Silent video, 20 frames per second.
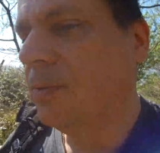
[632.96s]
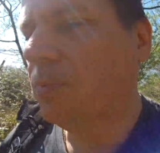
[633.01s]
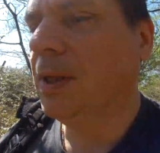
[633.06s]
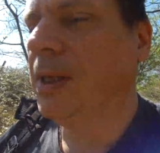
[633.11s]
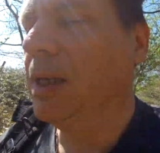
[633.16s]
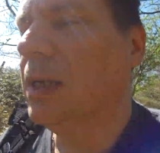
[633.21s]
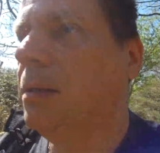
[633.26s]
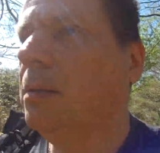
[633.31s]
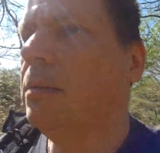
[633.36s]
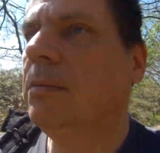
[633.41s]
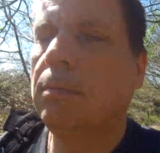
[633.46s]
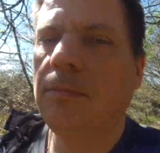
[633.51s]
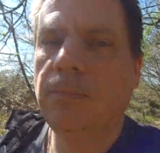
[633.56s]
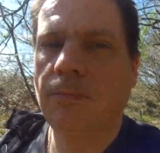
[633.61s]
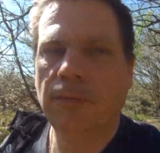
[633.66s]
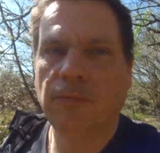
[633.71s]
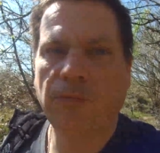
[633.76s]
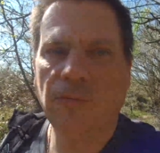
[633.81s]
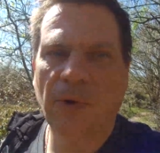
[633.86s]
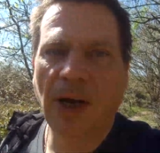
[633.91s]
within
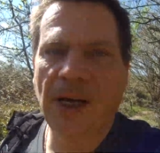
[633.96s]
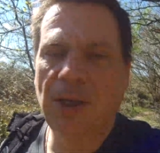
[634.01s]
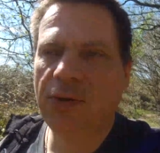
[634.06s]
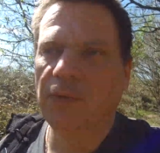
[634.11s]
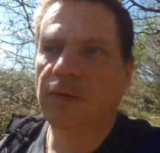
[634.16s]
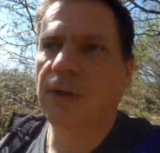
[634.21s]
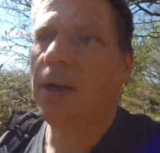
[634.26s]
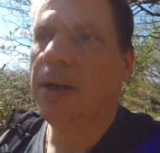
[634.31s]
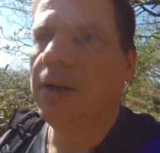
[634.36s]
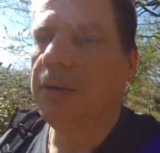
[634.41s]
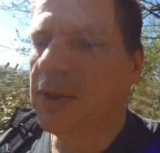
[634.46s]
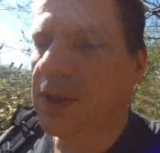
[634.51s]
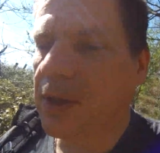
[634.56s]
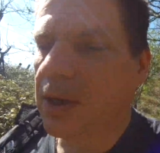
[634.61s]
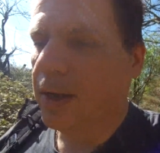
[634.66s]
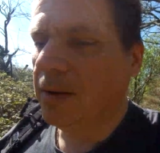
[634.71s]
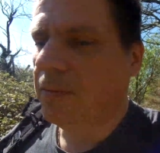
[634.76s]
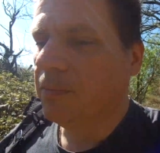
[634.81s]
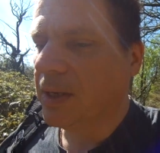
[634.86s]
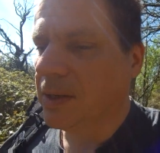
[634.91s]
range of line of sight,
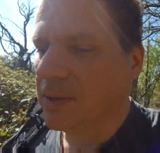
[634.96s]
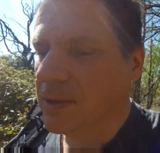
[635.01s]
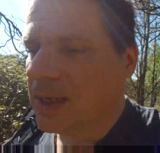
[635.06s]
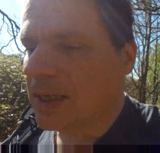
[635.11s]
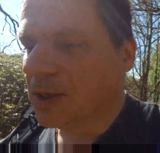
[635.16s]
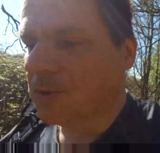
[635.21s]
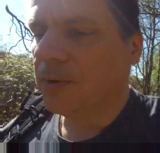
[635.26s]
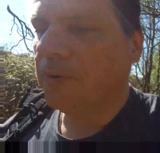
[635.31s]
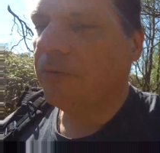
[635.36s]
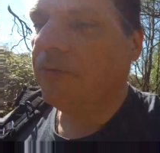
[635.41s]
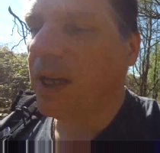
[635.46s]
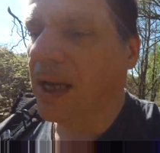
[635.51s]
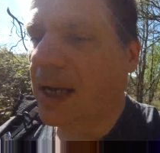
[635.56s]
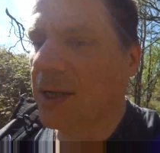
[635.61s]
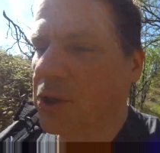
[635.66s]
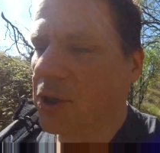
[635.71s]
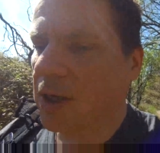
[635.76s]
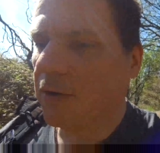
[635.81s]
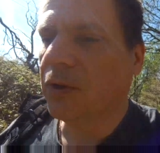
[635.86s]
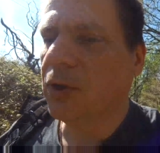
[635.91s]
because that's what
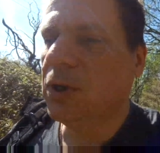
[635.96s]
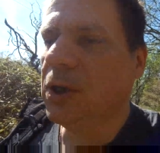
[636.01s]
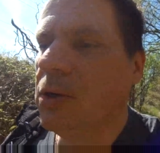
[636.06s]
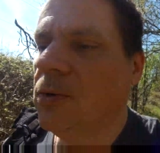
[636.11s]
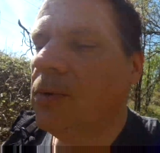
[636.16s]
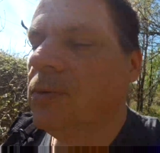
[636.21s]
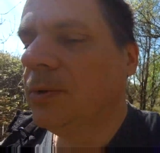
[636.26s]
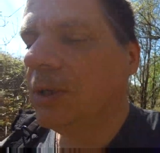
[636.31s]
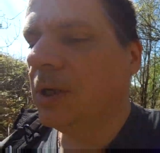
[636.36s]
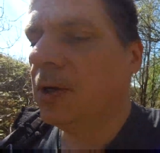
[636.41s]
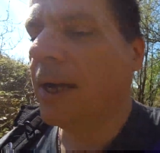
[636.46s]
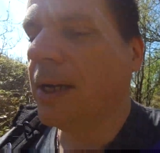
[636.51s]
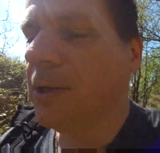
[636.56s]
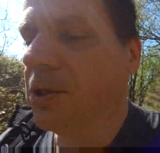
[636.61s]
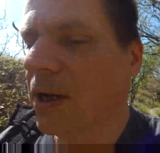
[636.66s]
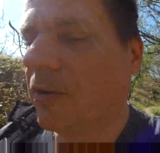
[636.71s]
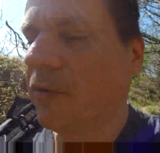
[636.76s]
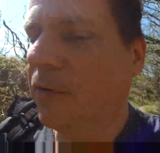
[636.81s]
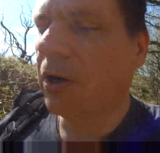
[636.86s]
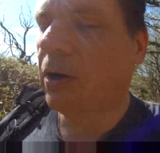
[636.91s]
VHF and
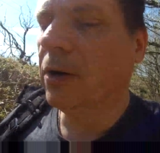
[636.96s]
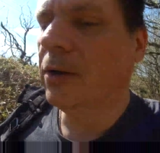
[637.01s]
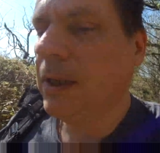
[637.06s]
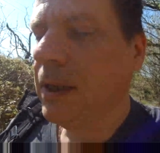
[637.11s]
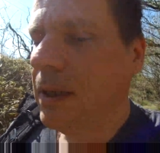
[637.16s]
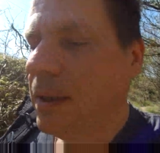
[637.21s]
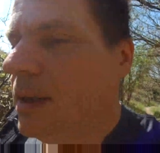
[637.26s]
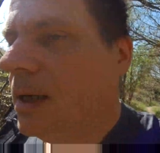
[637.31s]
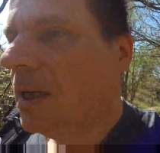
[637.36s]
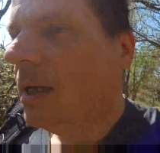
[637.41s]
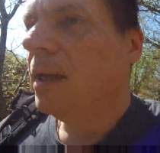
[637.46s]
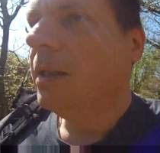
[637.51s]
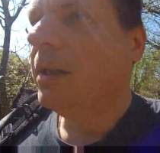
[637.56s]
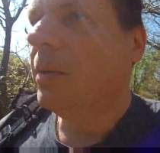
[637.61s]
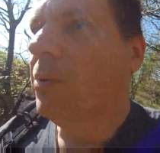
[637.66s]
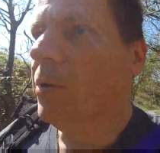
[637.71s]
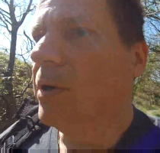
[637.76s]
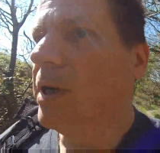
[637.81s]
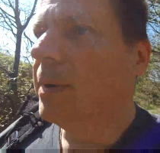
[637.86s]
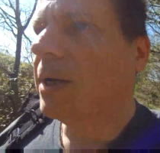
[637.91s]
UHF are. They're
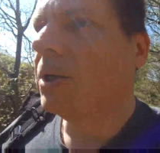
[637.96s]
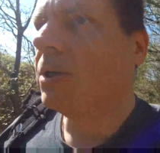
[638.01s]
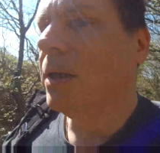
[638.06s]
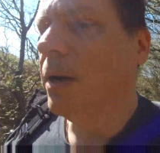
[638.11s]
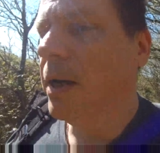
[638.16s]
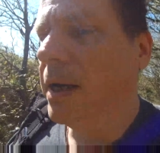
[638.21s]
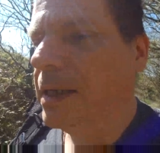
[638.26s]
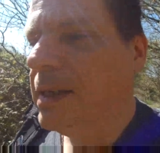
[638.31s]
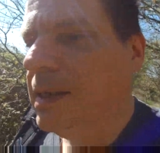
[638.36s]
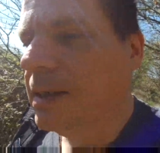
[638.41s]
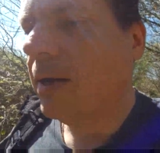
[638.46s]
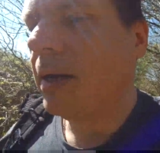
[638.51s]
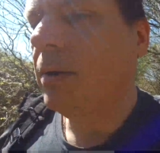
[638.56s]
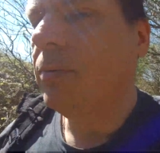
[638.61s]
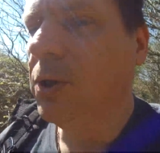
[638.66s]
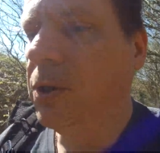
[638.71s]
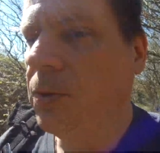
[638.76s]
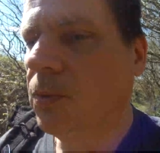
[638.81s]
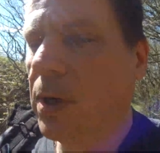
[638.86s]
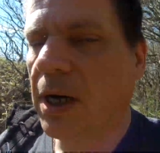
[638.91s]
pretty much line of sight, which
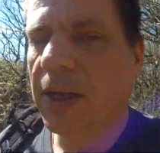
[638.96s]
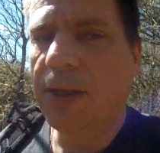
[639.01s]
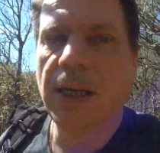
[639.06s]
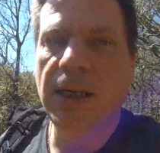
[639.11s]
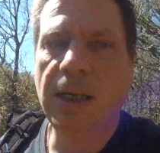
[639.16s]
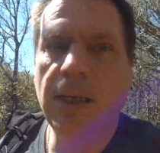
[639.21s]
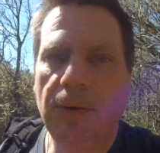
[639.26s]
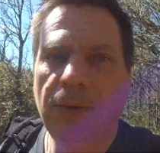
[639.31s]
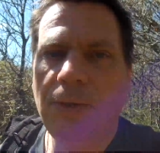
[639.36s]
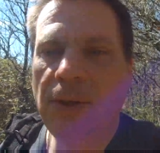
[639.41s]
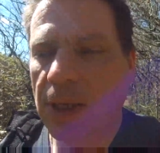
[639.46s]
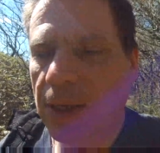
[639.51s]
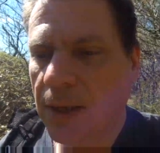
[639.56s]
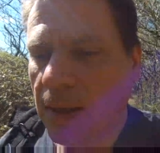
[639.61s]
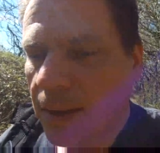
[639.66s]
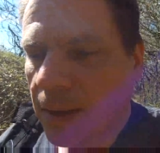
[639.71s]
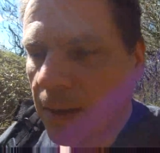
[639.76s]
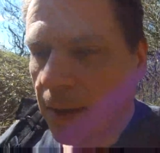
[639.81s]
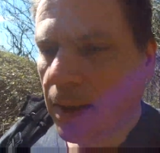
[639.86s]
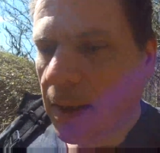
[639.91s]
is why they're used
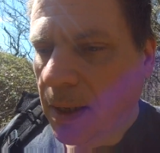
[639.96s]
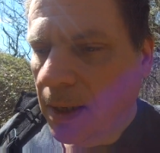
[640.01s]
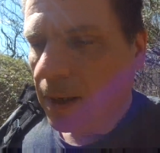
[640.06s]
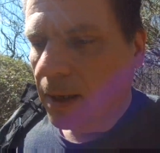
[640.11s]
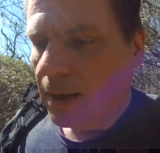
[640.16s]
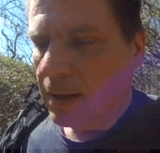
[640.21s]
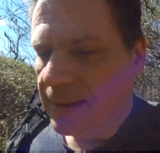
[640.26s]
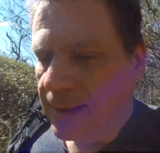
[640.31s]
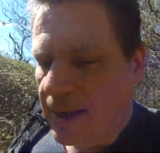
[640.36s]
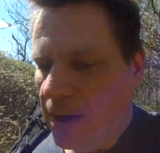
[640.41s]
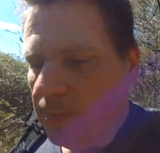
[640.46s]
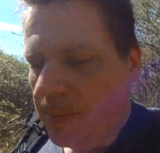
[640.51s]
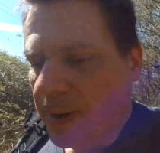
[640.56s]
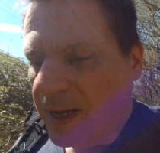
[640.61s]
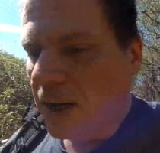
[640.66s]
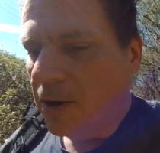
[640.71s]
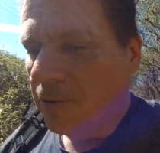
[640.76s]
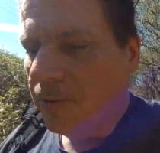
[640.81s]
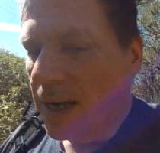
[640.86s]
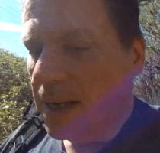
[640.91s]
as low
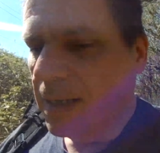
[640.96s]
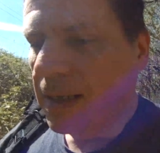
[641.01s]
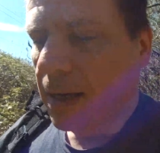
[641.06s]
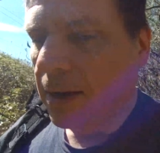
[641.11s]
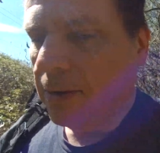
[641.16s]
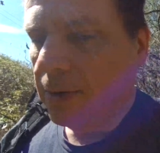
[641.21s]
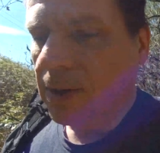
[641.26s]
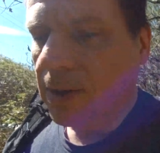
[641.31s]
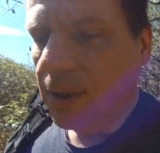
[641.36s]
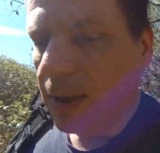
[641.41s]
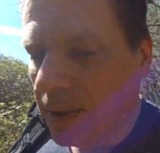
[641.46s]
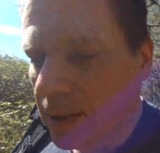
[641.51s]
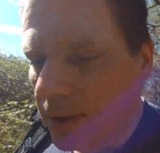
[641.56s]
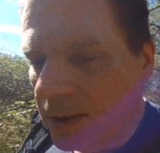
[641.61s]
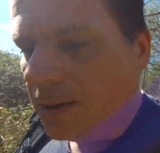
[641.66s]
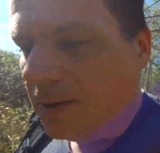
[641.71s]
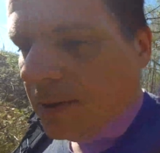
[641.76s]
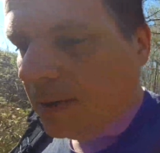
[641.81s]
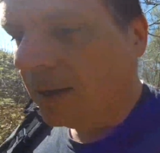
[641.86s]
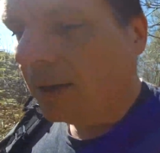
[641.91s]
power radios
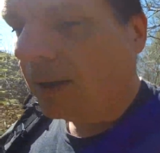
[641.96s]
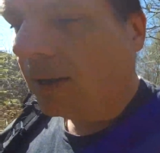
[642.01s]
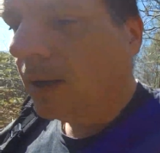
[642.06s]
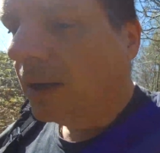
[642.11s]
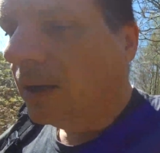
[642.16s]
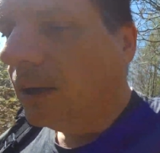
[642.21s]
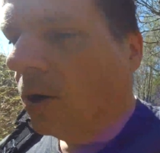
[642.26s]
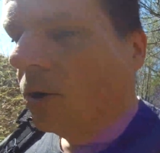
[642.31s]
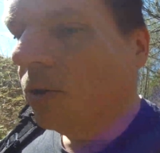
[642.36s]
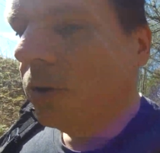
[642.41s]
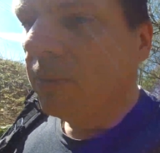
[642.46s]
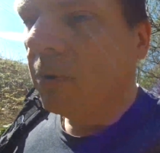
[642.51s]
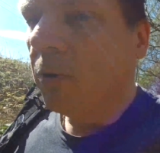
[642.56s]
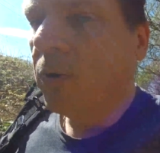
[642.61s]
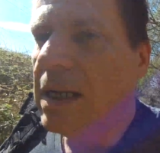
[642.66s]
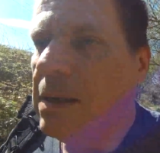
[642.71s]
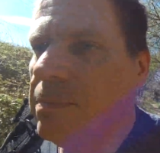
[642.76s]
on the marine